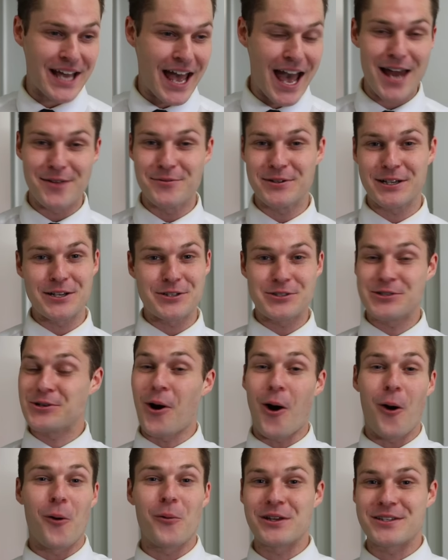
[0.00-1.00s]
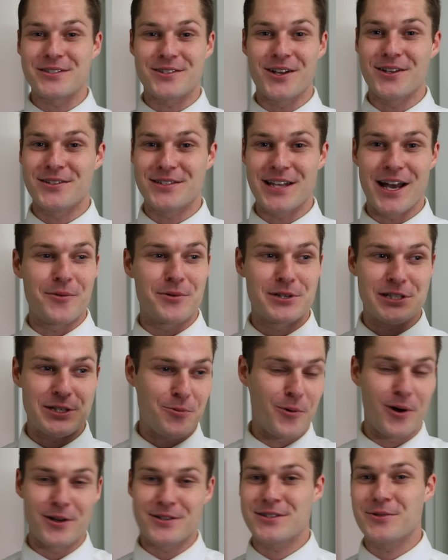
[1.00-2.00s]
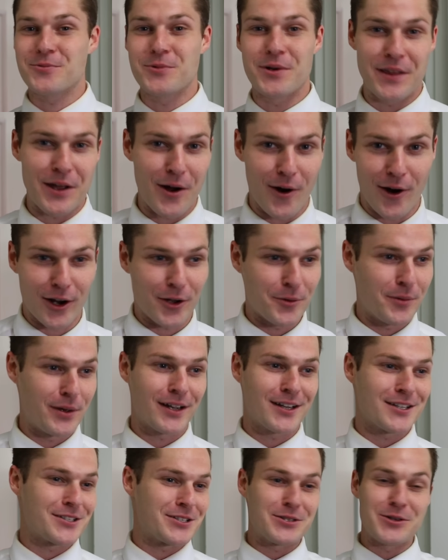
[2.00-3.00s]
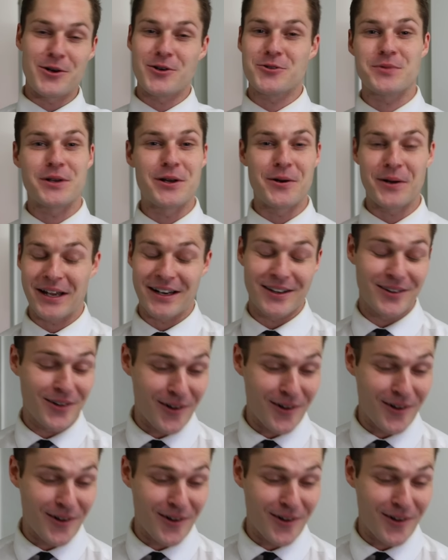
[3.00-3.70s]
dad because she always does that when she wants to win the argument because she knows we don't get